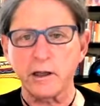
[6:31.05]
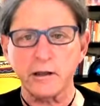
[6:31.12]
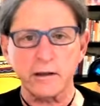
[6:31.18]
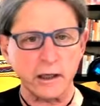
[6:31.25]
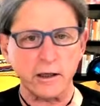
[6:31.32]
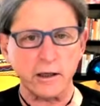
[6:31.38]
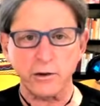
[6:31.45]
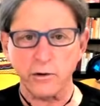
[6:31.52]

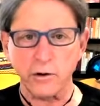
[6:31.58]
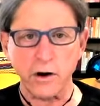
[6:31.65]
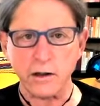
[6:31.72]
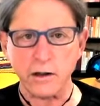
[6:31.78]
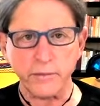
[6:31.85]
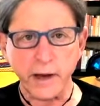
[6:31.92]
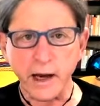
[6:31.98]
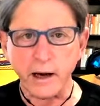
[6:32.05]
They know all
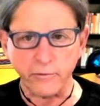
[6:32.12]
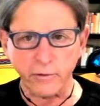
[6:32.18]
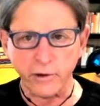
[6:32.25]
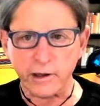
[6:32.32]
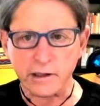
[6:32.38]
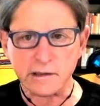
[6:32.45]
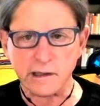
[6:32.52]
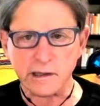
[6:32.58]
about what
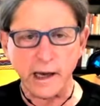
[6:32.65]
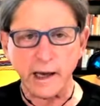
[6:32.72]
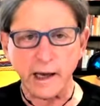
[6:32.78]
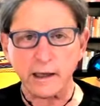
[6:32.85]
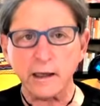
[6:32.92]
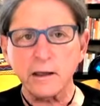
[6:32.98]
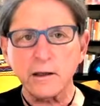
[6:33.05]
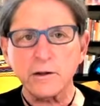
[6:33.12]
it's
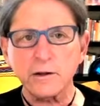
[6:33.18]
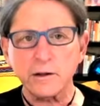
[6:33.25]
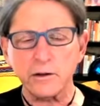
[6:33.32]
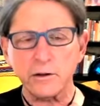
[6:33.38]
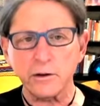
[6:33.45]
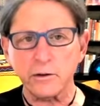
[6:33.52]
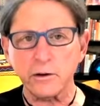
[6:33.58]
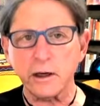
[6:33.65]
like
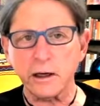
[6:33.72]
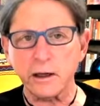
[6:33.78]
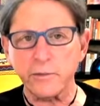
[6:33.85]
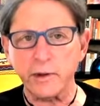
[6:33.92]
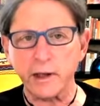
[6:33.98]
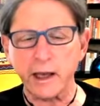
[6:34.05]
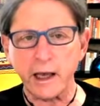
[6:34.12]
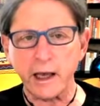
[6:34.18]
to
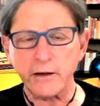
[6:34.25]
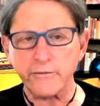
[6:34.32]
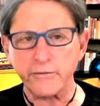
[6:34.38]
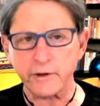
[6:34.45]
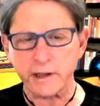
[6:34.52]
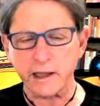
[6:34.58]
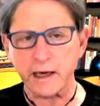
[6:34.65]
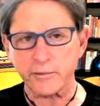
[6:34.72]
behave
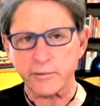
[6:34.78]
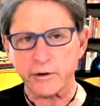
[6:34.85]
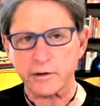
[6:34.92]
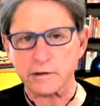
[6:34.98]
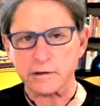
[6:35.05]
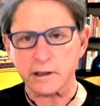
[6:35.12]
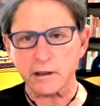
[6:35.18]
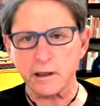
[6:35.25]
with that
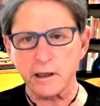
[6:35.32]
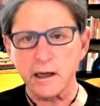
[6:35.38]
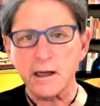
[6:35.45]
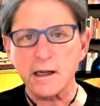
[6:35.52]
person.